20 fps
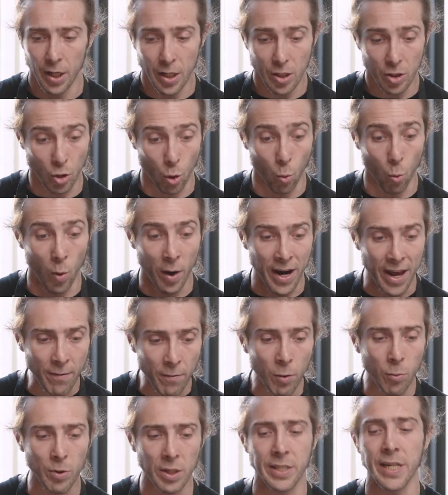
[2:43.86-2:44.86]
So
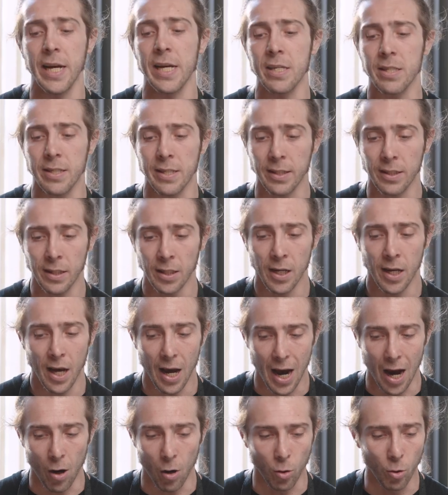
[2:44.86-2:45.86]
whenever we're tasting,
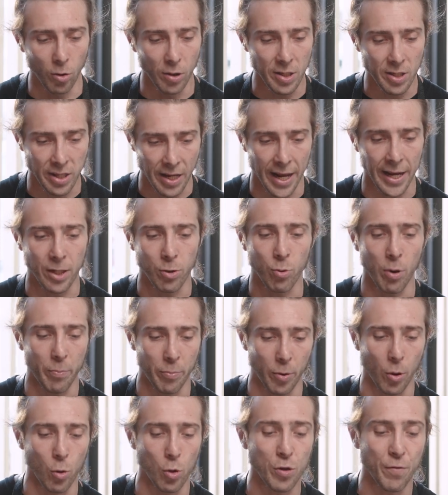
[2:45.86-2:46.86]
I always like to
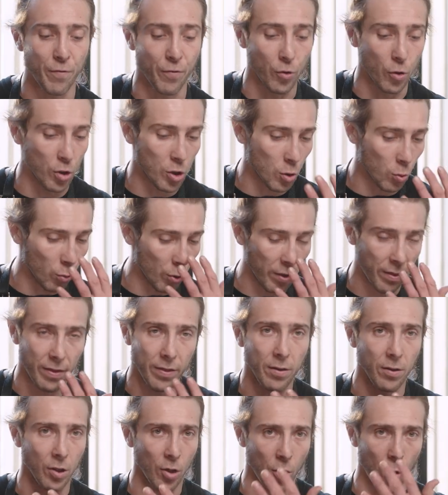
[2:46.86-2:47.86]
approach first with,
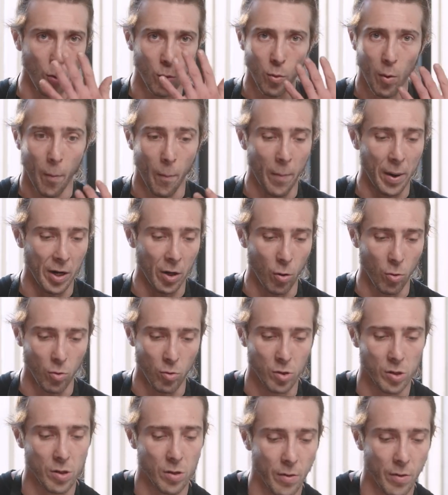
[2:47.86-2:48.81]
you know, my nose.